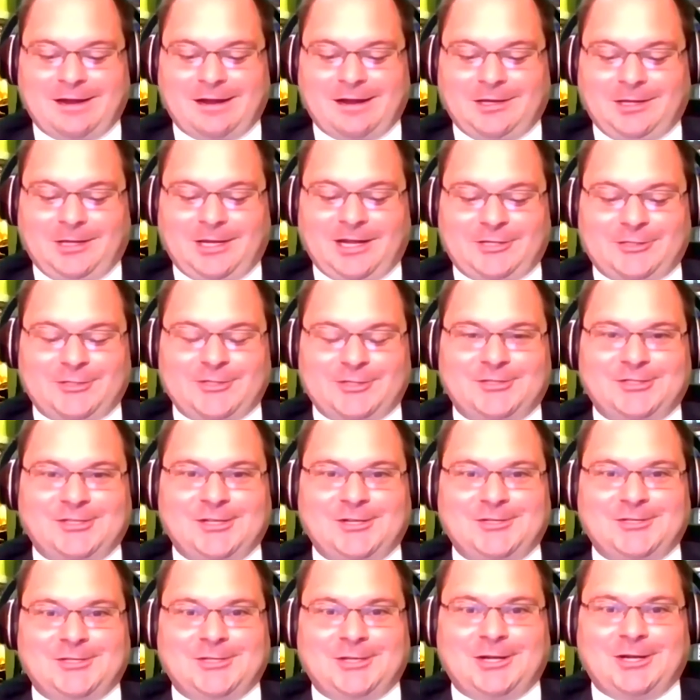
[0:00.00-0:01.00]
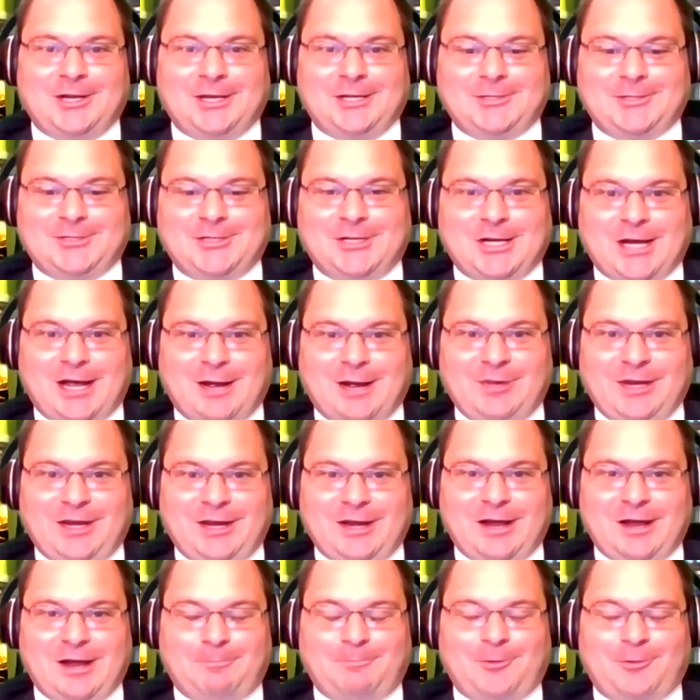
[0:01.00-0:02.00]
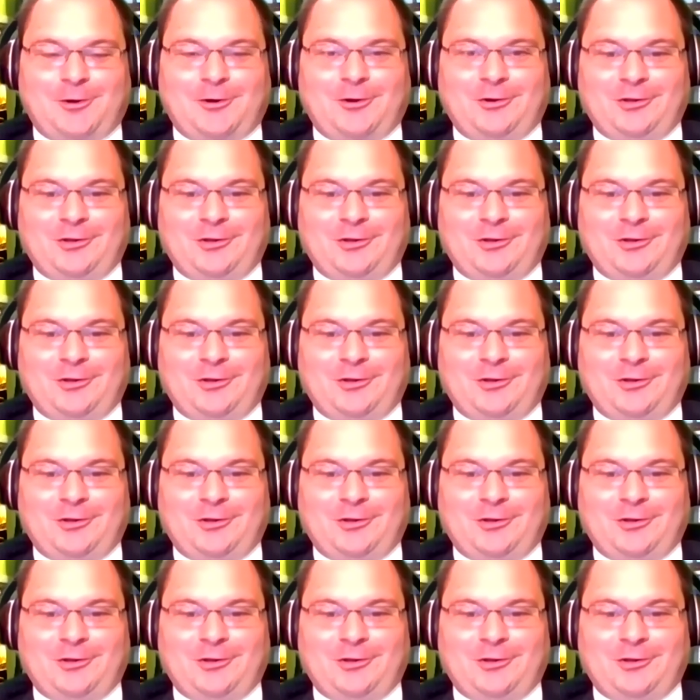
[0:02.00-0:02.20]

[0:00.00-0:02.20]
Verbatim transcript: Election season is coming up.